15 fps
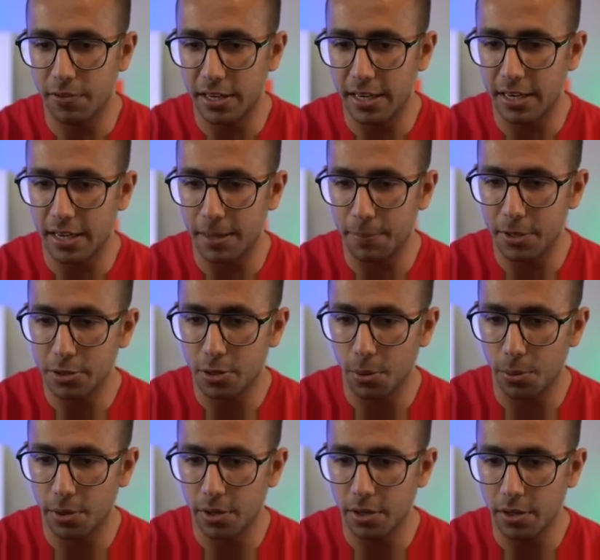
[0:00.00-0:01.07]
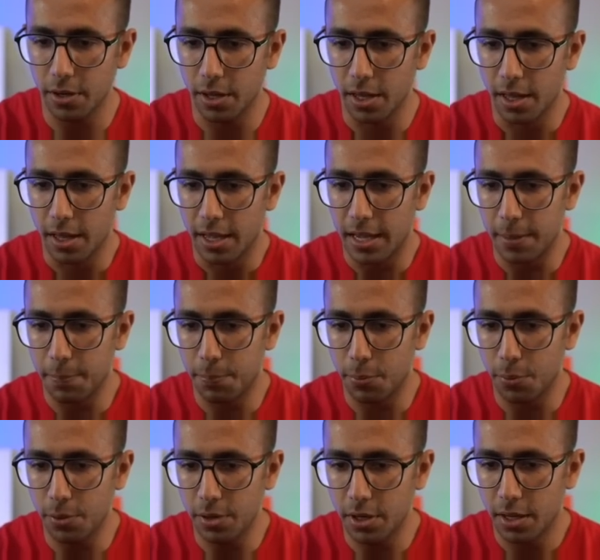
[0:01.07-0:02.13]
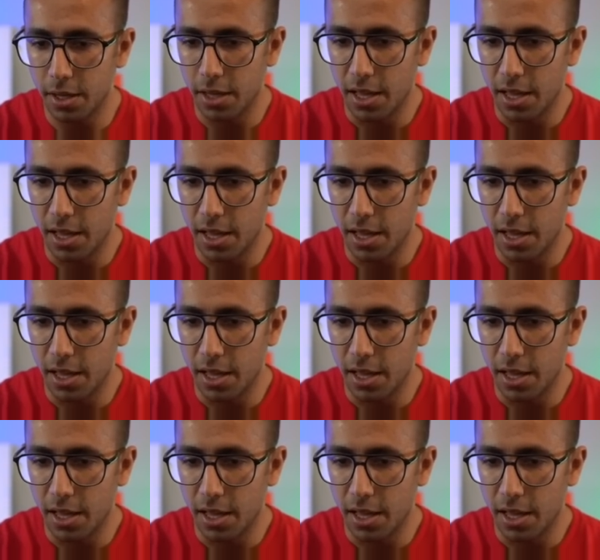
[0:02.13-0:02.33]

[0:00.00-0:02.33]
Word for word: We need image loader import.